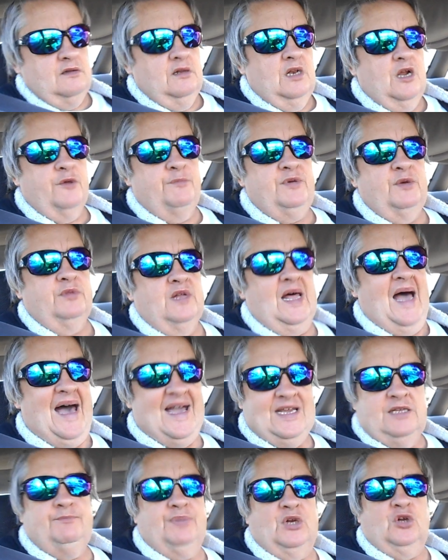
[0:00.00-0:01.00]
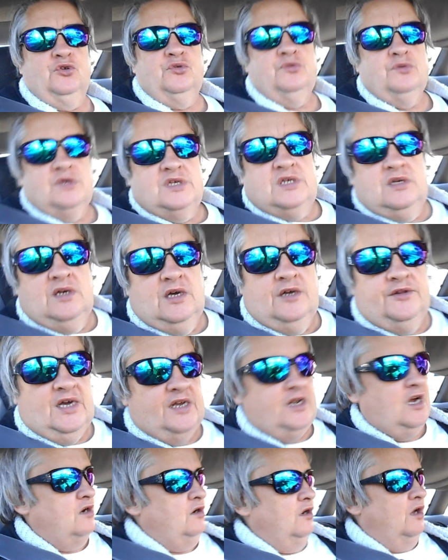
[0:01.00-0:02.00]
a lot of people hate balloons, you know, they
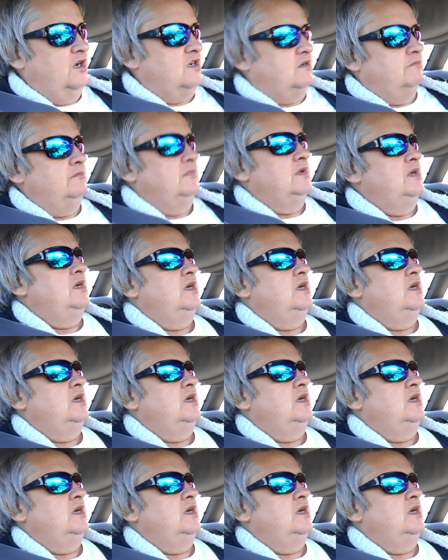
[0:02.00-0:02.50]
don't like them.